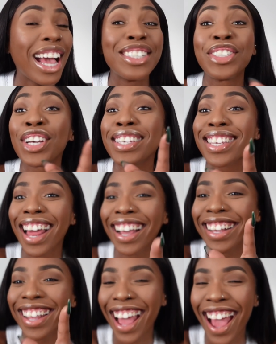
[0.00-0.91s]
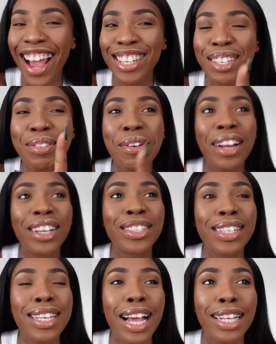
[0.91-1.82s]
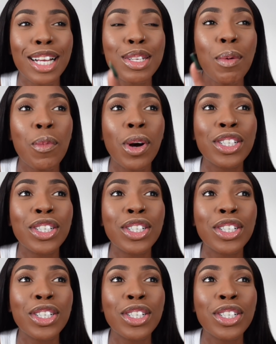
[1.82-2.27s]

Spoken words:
Just Like That. So I'm